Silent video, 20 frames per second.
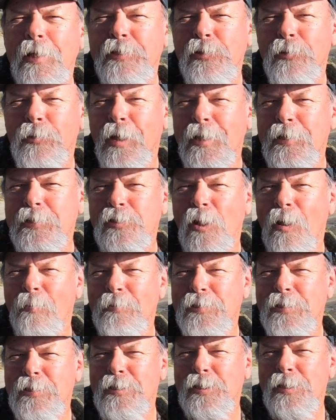until next time,
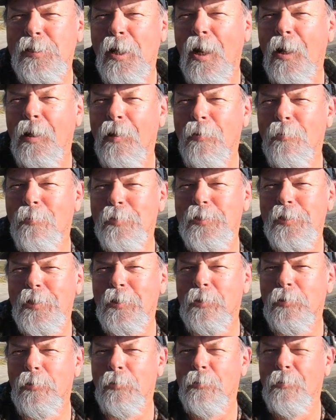this is Starlo
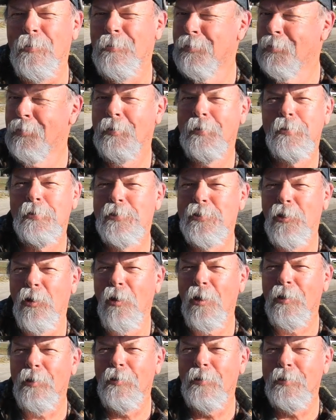wishing you
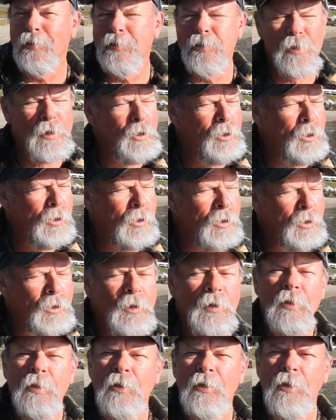tight lines.
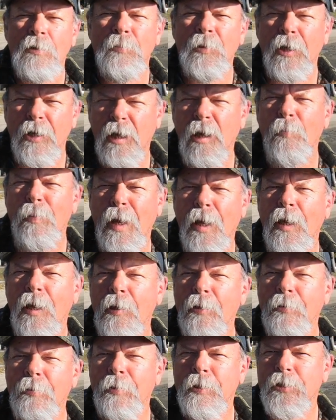I might go back
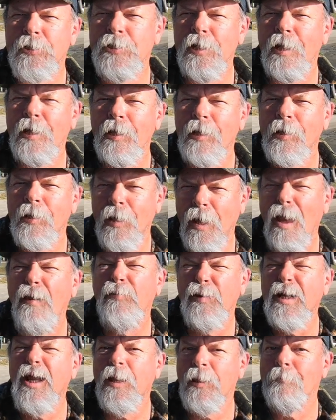out on the jetty and
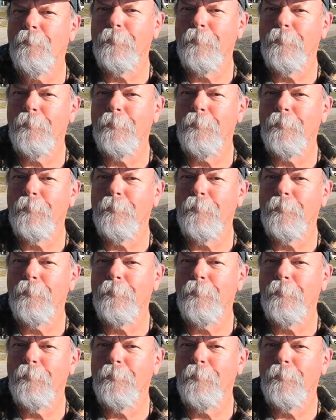have another